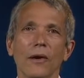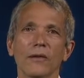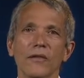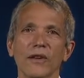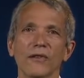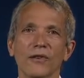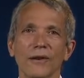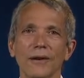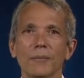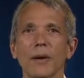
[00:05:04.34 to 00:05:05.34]
of
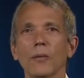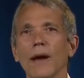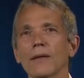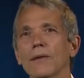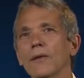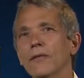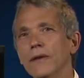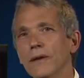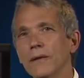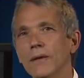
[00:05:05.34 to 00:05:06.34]
concern, but rather the
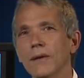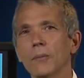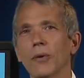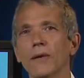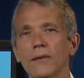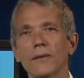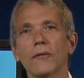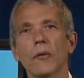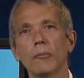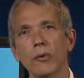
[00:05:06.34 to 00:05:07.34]
fear that the presence
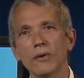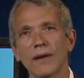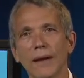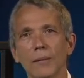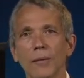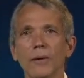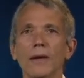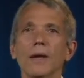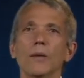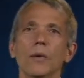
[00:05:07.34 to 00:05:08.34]
of a pool table
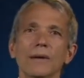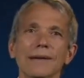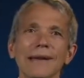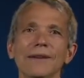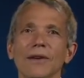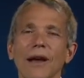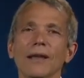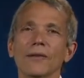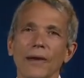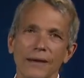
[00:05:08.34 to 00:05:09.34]
would lead to
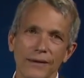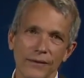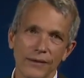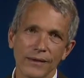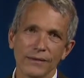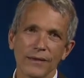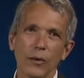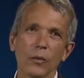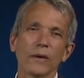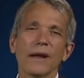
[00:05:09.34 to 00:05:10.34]
other activities that
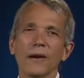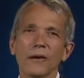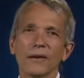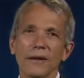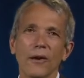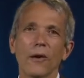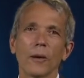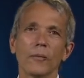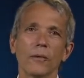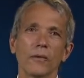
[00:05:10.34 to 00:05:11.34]
were inherently
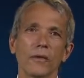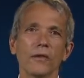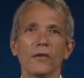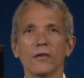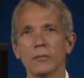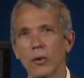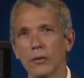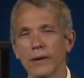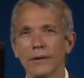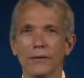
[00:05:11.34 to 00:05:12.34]
harmful, such as
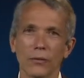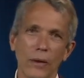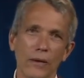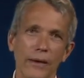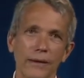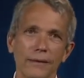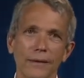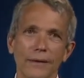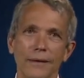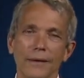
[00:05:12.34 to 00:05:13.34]
smoking, swearing,
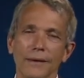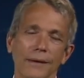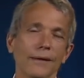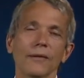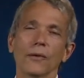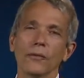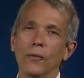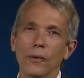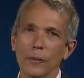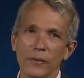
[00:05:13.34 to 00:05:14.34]
and other
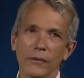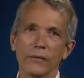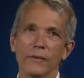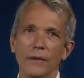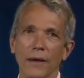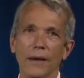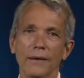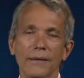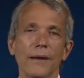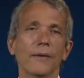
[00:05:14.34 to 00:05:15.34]
forms of uh,
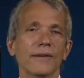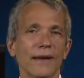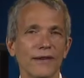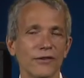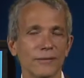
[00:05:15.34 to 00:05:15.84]
degradation.